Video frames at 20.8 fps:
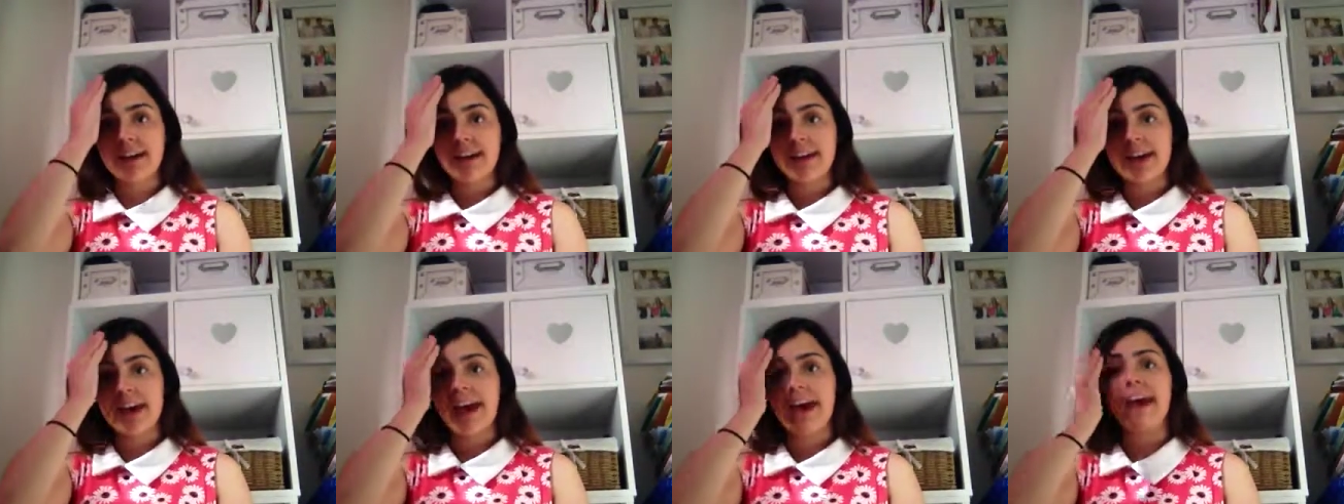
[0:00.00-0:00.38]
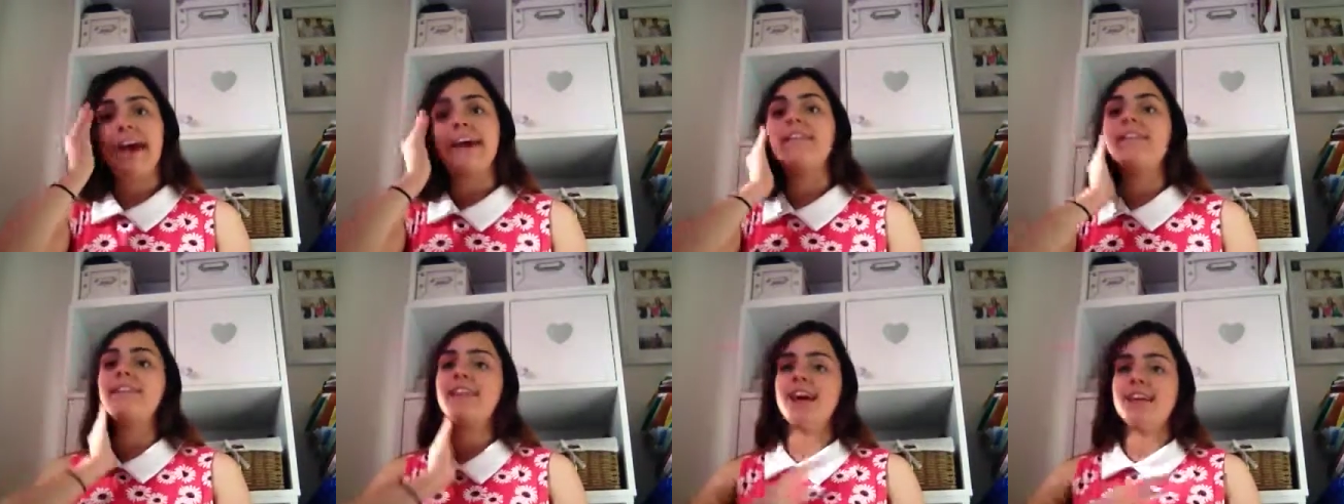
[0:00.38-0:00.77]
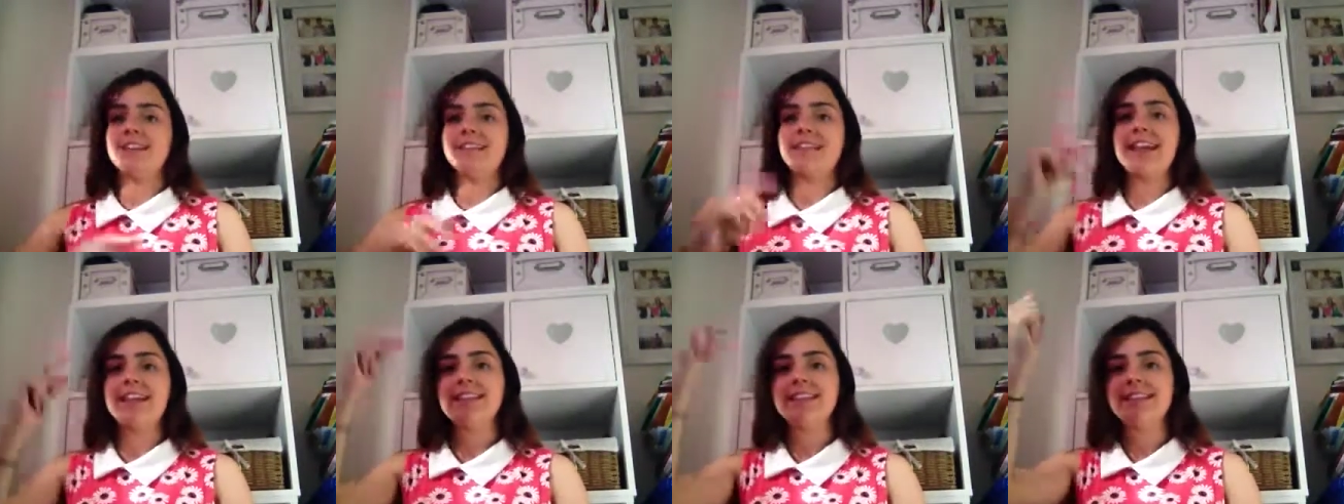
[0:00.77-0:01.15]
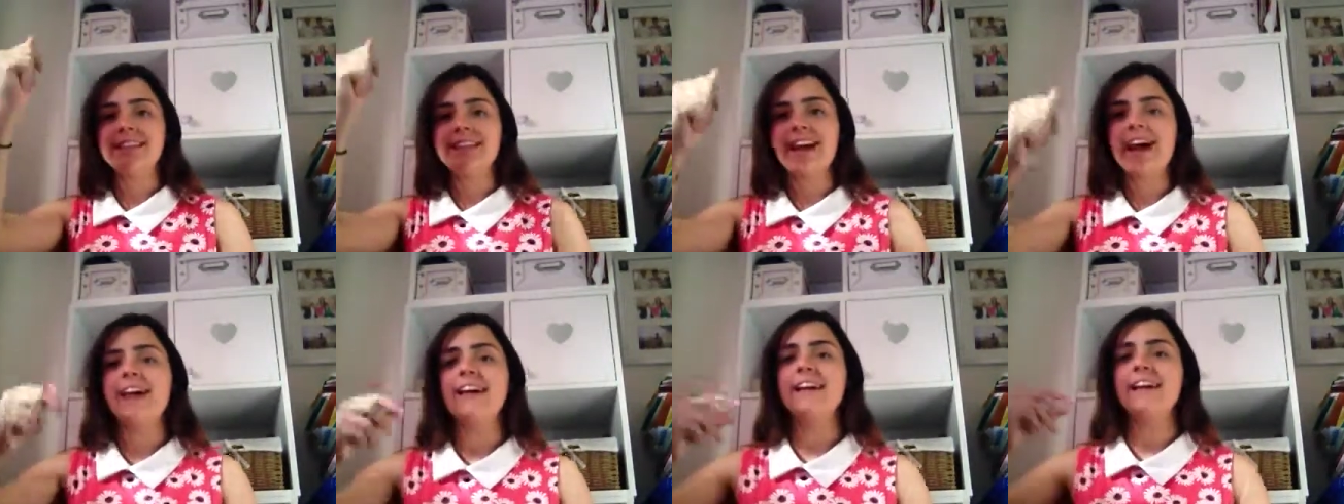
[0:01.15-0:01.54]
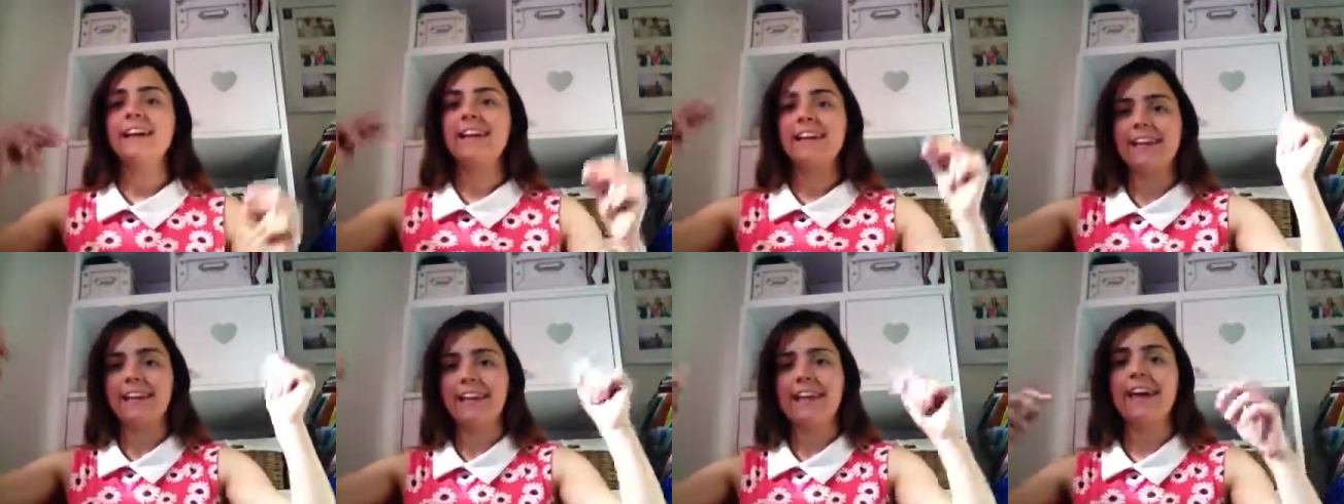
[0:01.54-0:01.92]
okay let's get
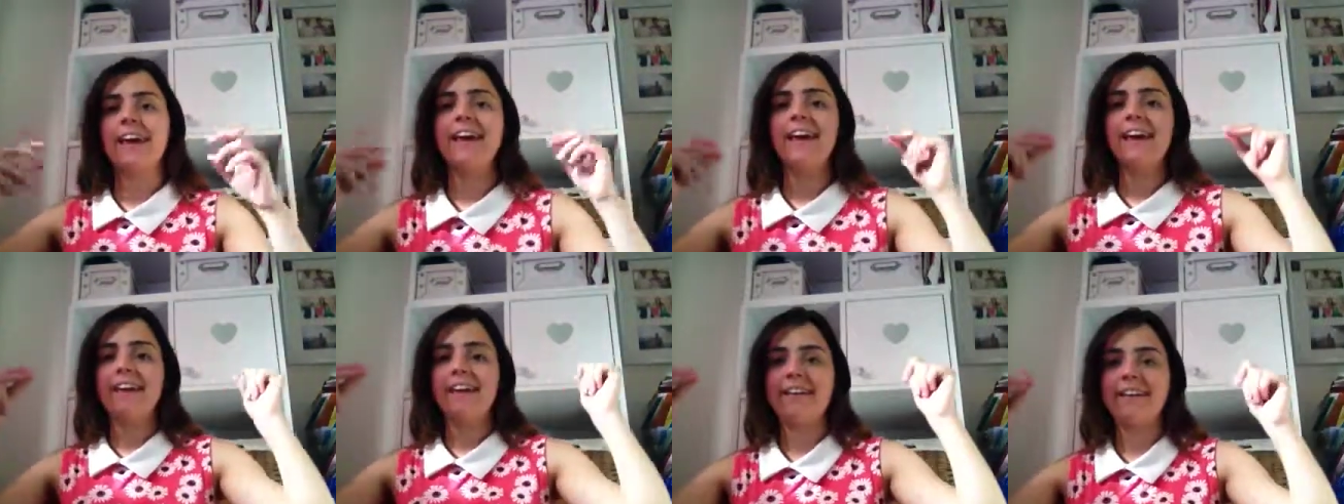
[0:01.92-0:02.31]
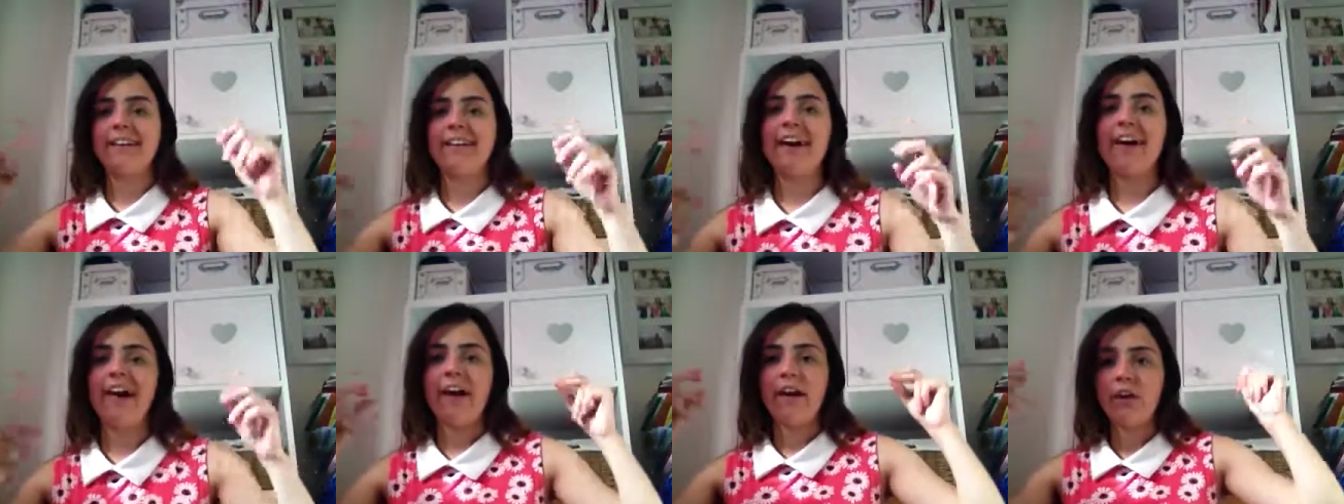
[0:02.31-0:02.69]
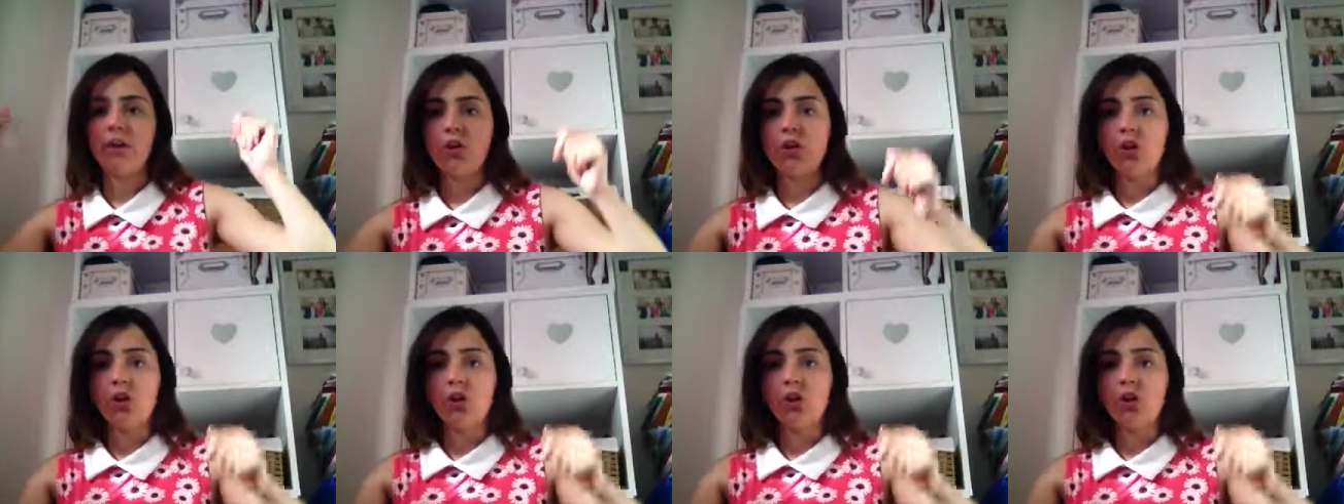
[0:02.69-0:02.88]
started in here yeah